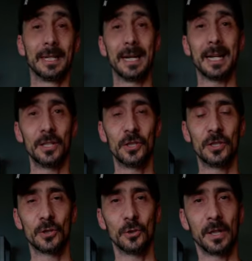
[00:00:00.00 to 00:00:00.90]
Garnish
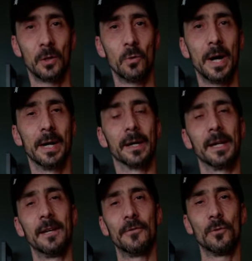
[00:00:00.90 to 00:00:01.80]
is not required.
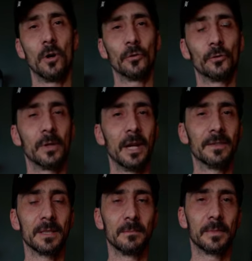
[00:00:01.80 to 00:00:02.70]
If you want to have
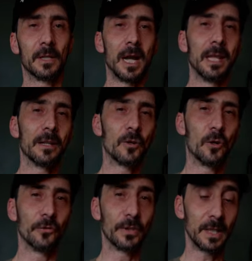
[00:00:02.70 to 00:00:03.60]
some color
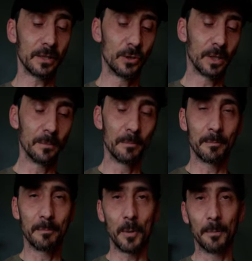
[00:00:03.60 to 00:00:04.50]
contrast, you can
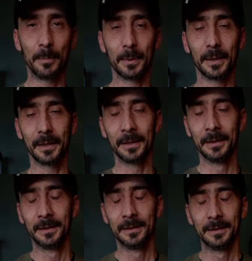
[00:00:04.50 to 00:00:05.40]
pop uh,
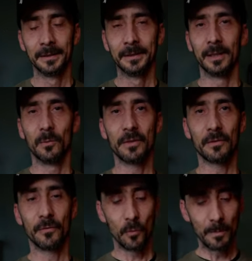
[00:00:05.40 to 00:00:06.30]
a
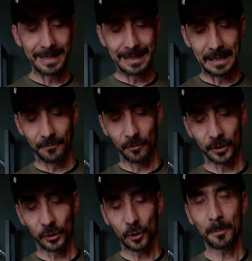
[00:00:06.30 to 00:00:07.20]
wonderful mint leaf on
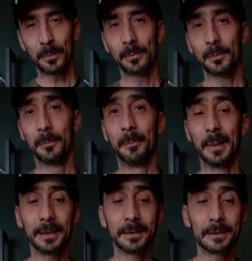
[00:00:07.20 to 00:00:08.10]
the top,
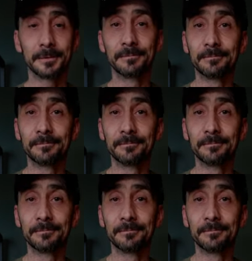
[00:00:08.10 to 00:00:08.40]
but